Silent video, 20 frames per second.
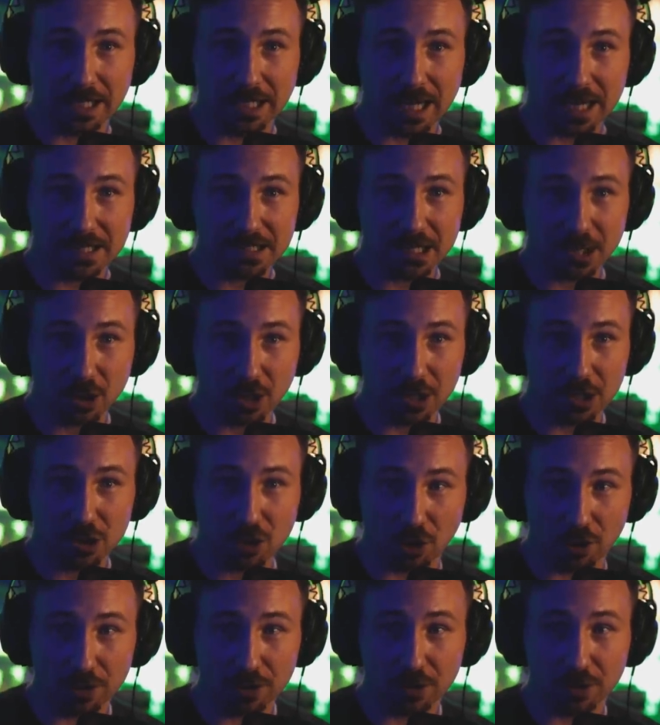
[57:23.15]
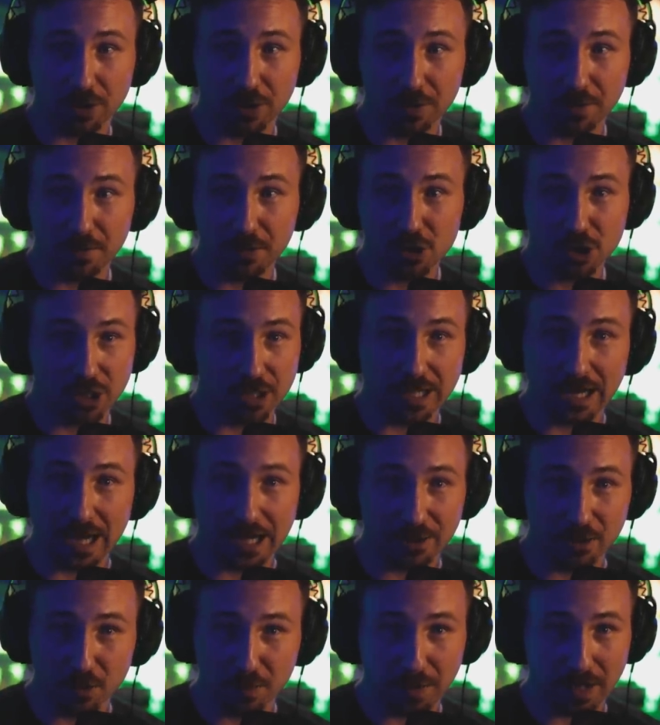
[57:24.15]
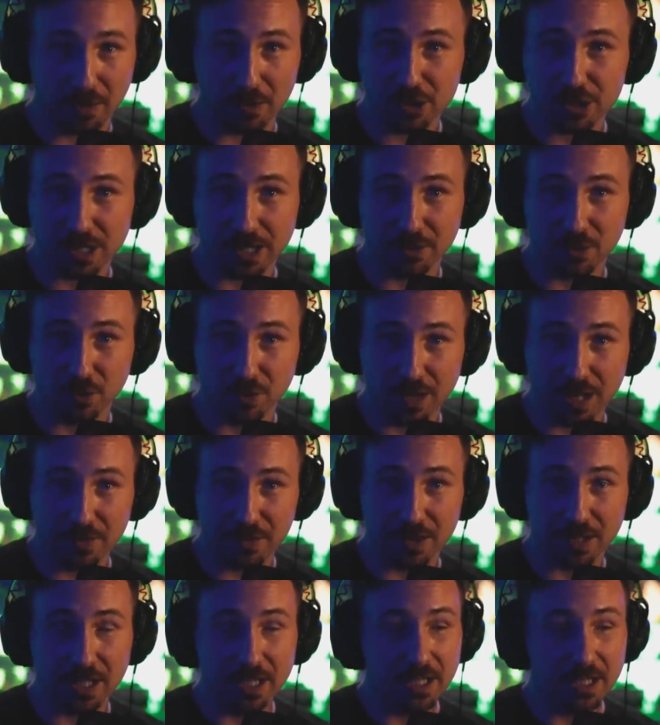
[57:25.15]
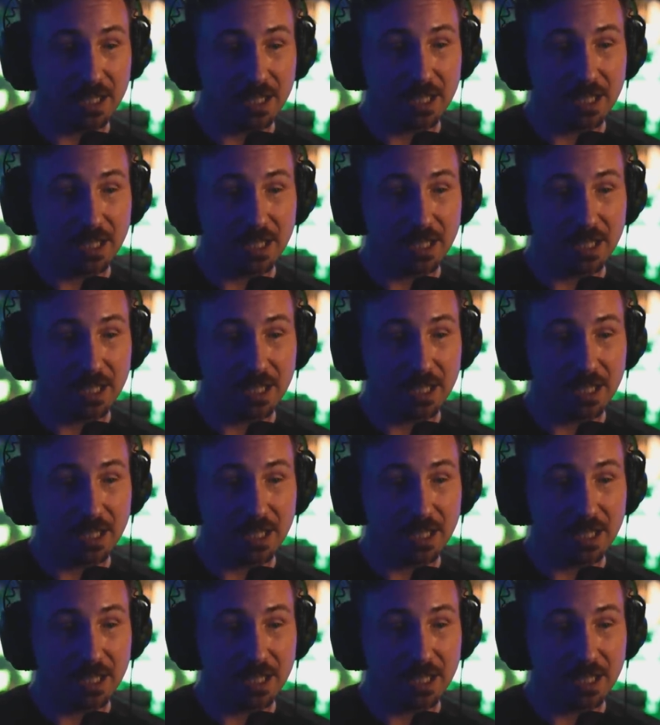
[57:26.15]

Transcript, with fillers: And as it got darker, she had no power, she had no nothing.